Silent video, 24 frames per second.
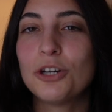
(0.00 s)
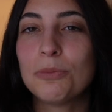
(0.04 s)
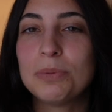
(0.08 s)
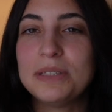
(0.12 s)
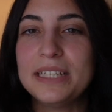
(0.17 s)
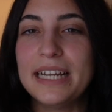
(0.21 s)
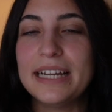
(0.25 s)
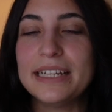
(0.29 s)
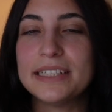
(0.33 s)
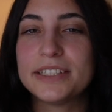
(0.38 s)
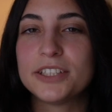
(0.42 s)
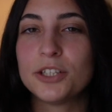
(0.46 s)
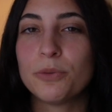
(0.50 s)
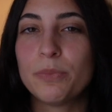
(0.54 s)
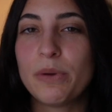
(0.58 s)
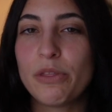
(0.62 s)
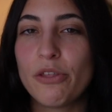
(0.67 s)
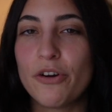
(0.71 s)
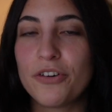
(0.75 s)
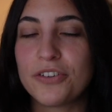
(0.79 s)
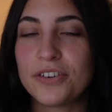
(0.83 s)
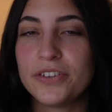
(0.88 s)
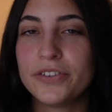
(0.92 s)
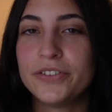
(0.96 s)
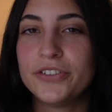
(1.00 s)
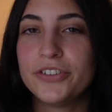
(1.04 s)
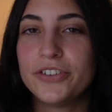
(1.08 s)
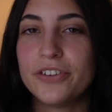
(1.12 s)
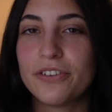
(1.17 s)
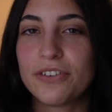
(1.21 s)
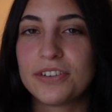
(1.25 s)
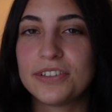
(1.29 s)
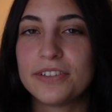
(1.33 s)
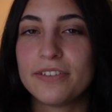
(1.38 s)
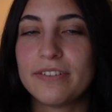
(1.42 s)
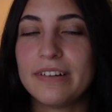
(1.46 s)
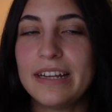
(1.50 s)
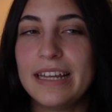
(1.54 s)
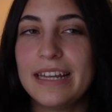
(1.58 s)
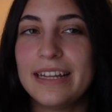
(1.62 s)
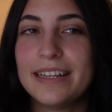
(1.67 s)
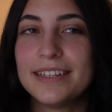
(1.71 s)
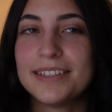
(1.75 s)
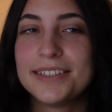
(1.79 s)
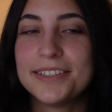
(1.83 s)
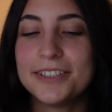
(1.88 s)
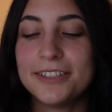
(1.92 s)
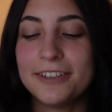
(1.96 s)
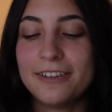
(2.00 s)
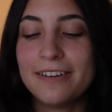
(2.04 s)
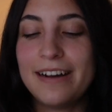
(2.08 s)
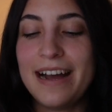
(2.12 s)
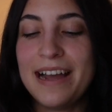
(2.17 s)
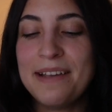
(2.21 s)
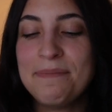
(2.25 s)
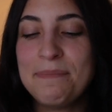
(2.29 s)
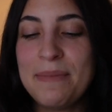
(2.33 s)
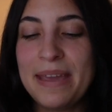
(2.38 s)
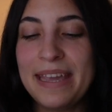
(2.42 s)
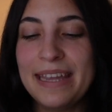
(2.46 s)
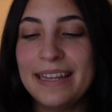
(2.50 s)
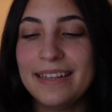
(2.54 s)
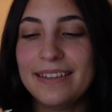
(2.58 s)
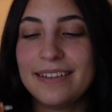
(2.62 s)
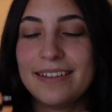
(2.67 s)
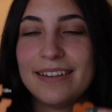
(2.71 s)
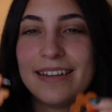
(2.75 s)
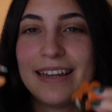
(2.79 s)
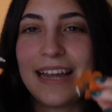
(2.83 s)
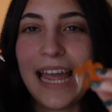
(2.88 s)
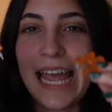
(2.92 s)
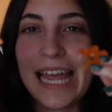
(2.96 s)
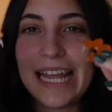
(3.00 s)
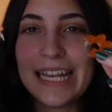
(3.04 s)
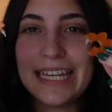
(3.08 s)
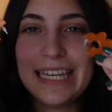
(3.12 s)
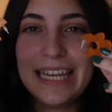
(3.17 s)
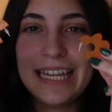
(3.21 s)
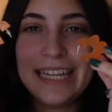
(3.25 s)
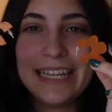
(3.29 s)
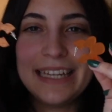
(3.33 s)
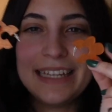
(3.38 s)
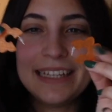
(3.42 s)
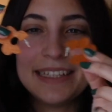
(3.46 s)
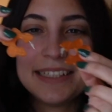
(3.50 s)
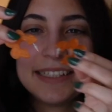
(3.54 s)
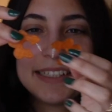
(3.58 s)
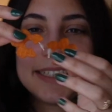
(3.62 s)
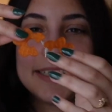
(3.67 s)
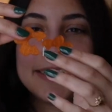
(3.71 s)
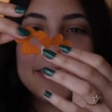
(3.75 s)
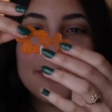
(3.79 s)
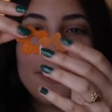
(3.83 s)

obsessed with orange recently. So I made these